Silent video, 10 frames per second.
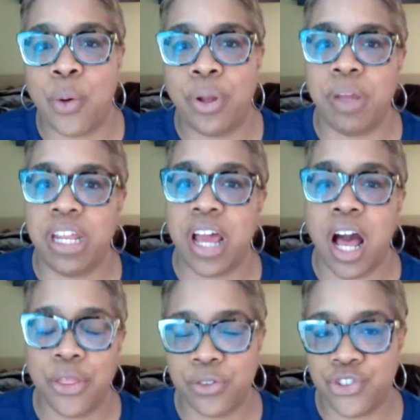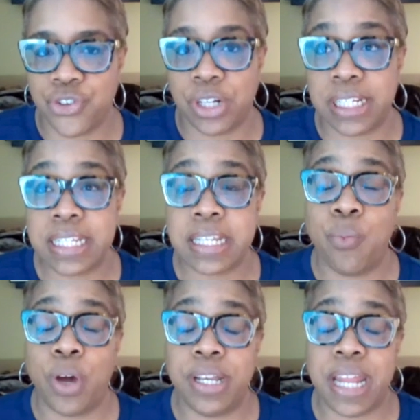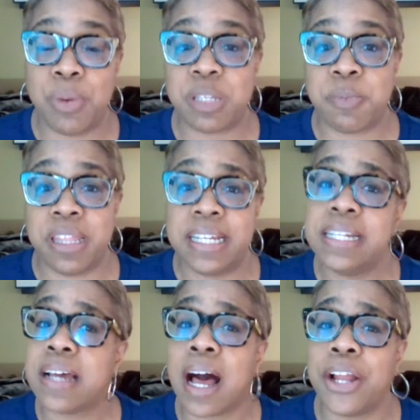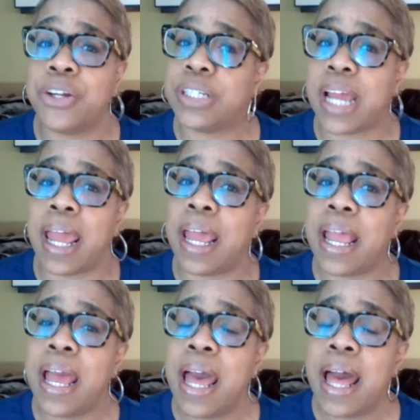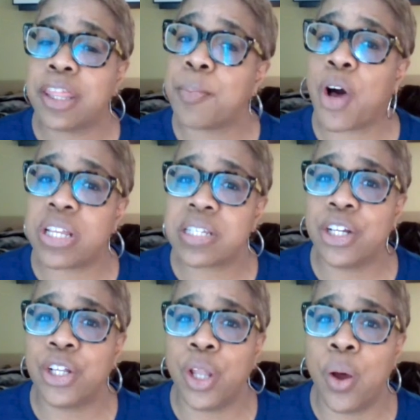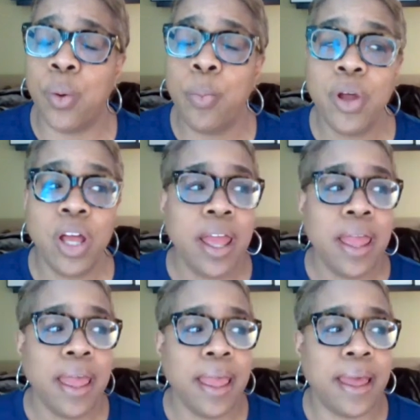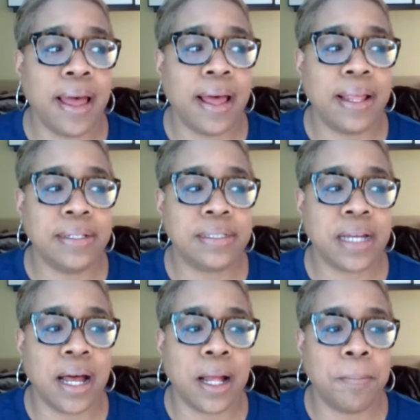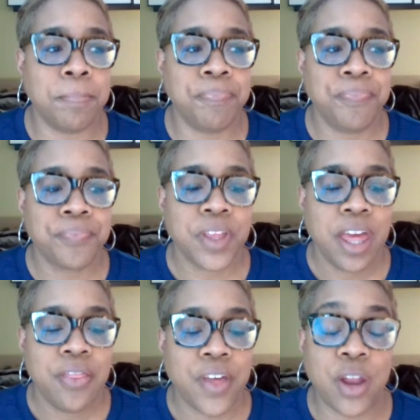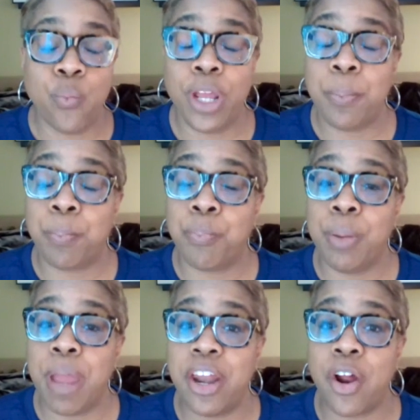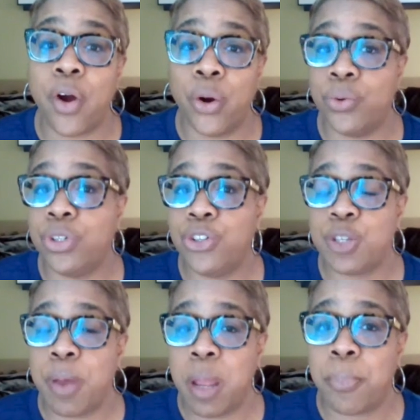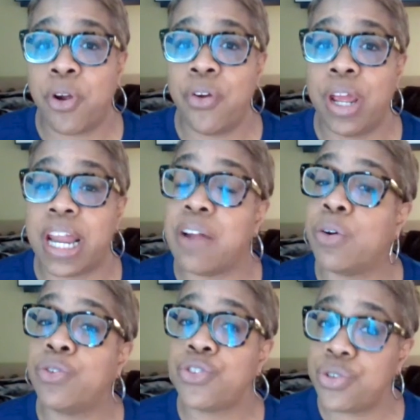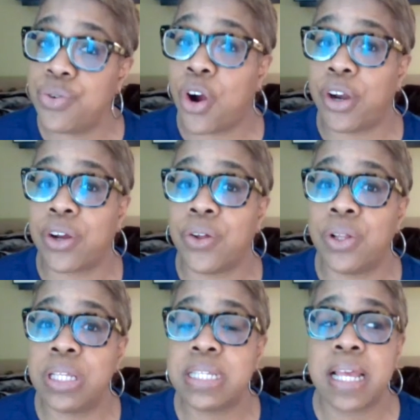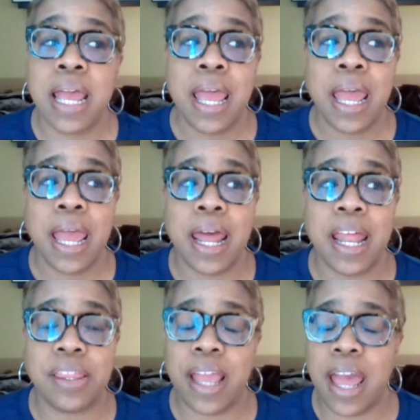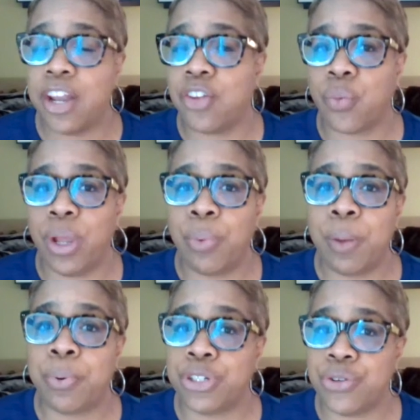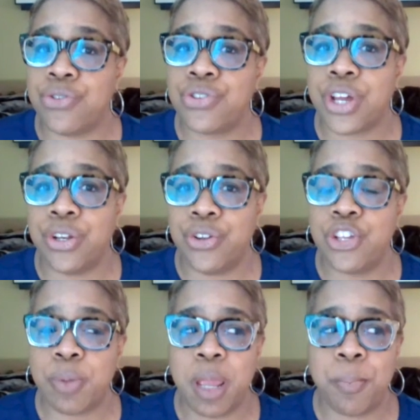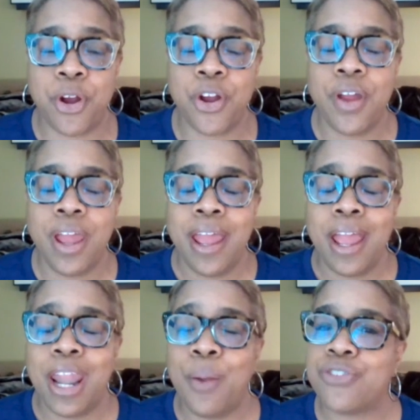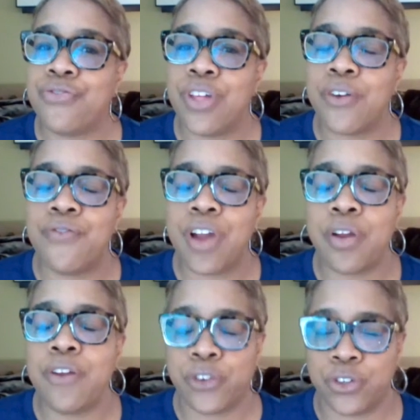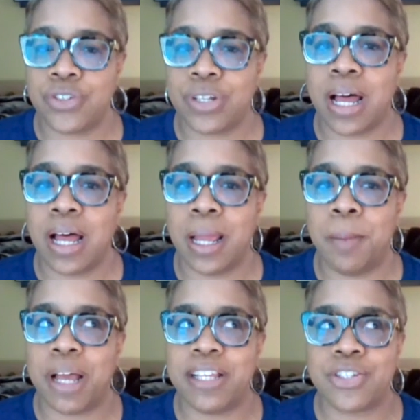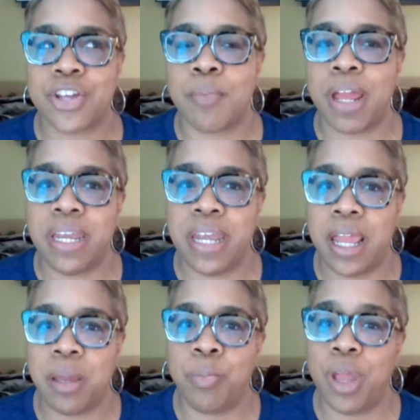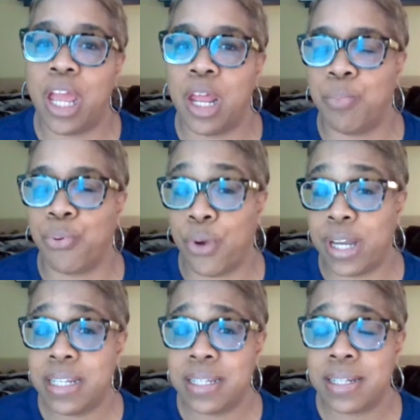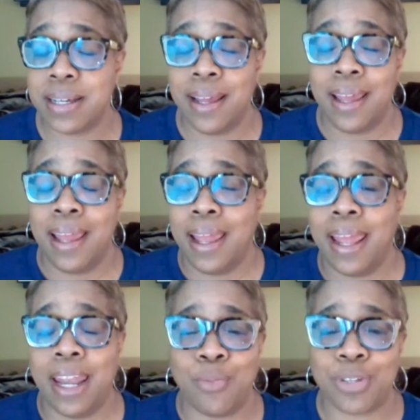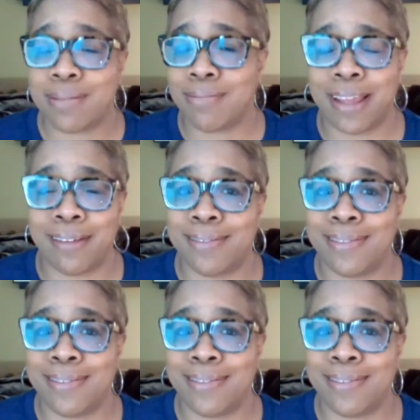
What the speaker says: and meet other journalists. And one day we spent the entire day at the Boston Globe. And then we made our own newspaper, and I wrote 2 articles. And at the end of the week, we produced a newspaper. And it was the very first time I saw my name in print. And it was like,